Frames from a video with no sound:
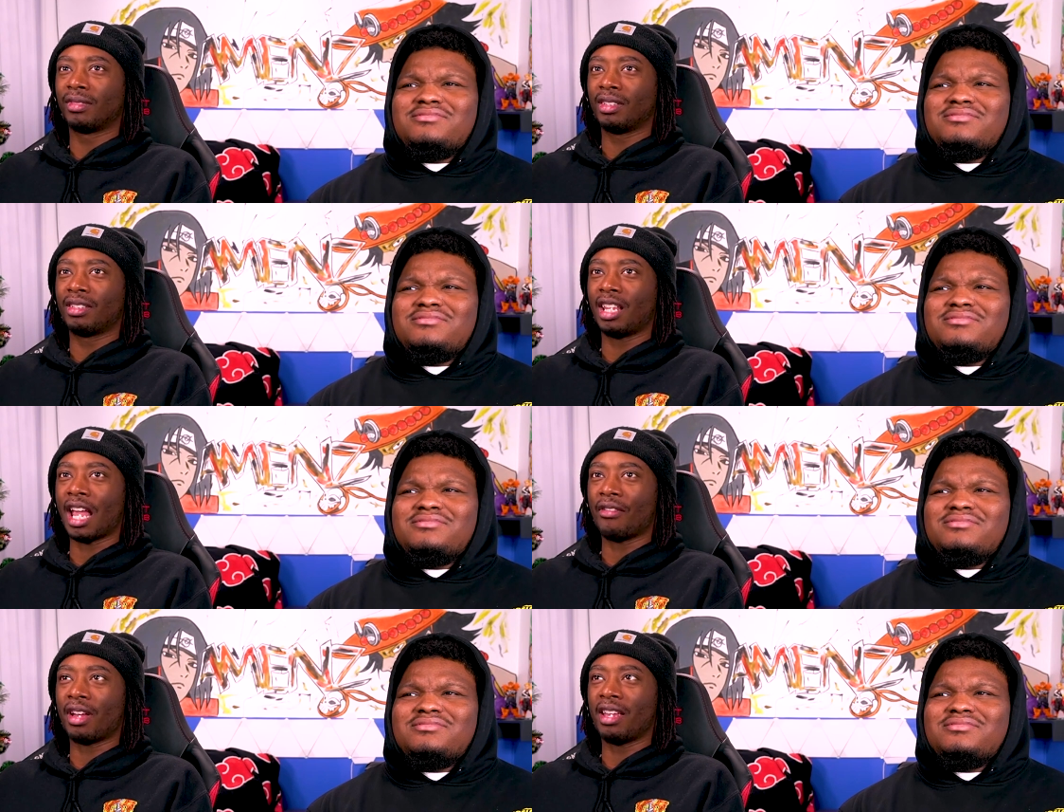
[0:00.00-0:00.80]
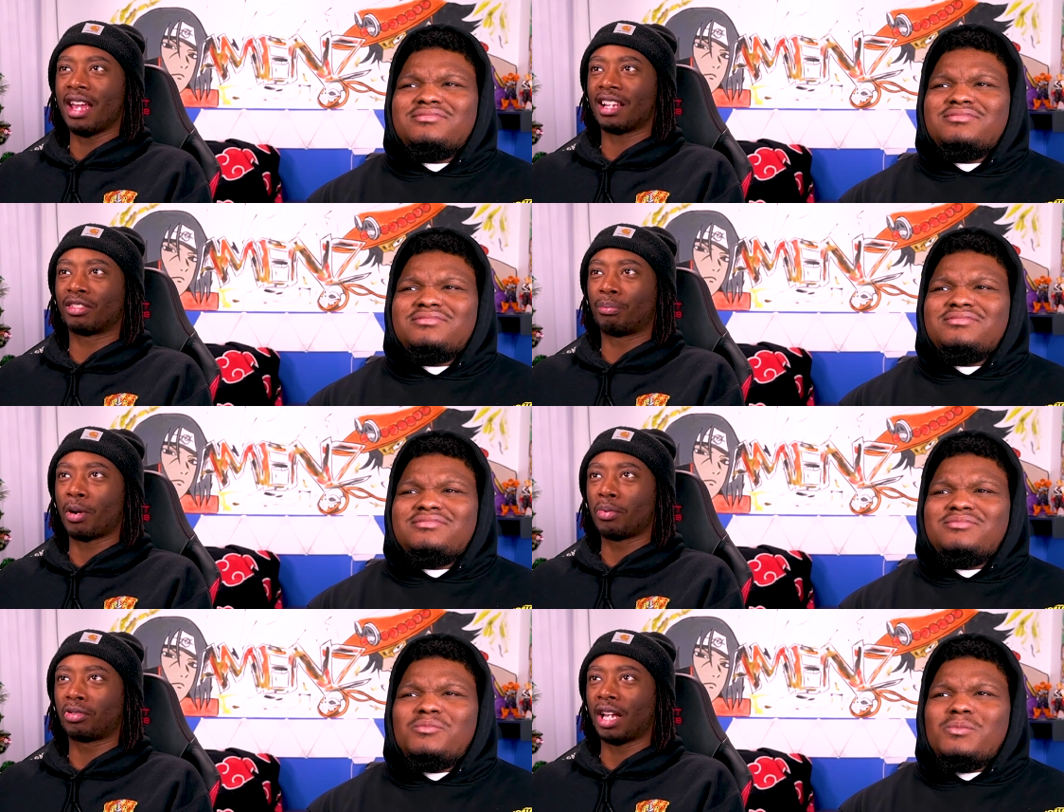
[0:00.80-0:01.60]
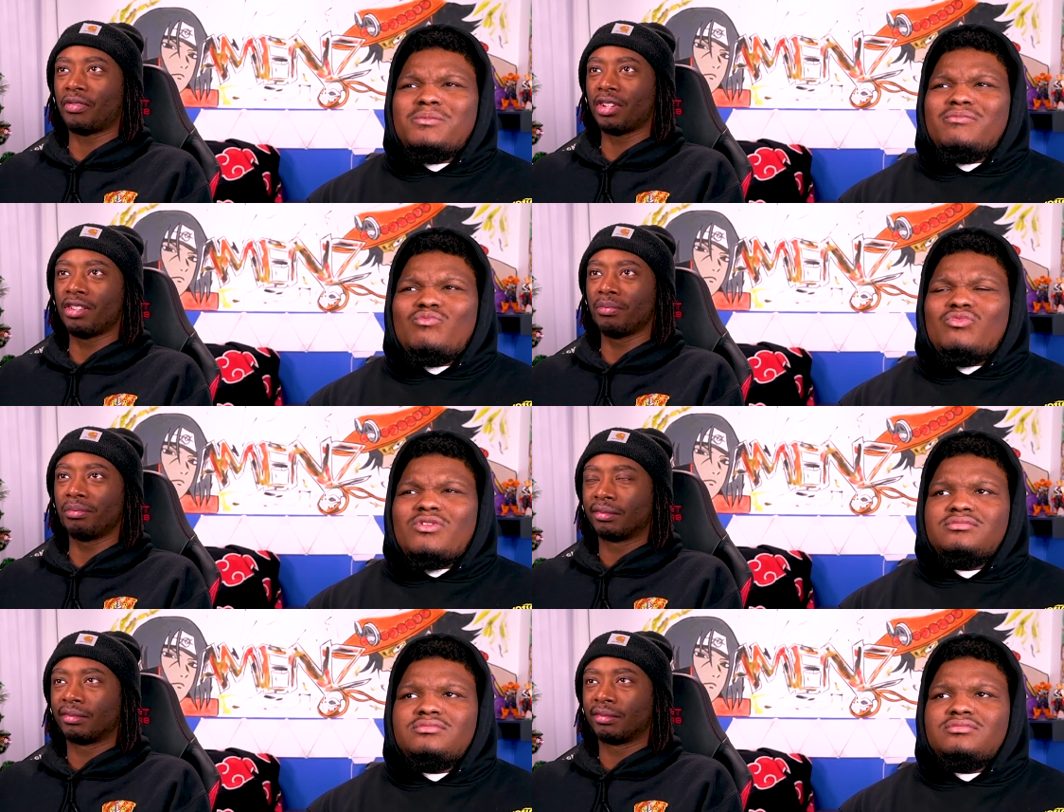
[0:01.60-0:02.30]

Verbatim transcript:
Speaker 1: He has some purple stuff in him.